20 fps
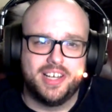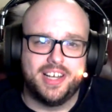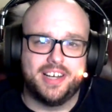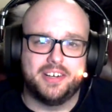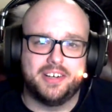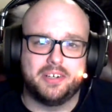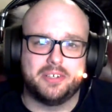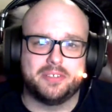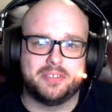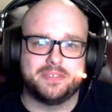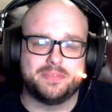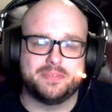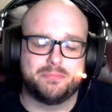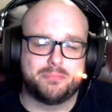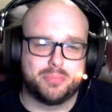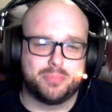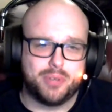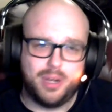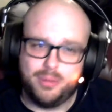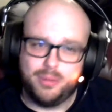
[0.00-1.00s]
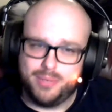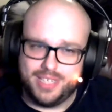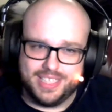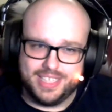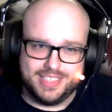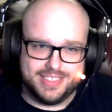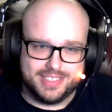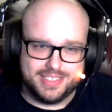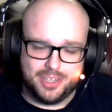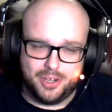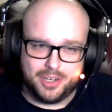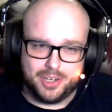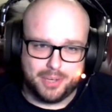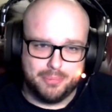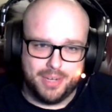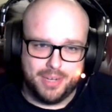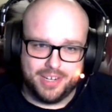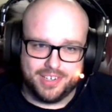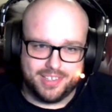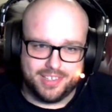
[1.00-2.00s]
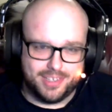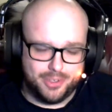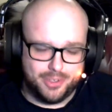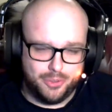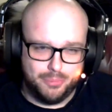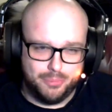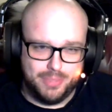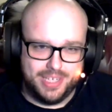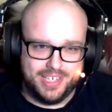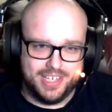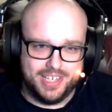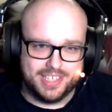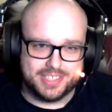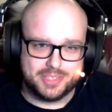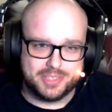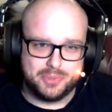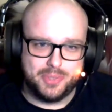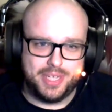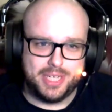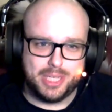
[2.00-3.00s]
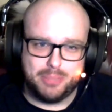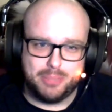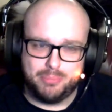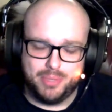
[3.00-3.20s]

I'll probably talk about it a little bit next week,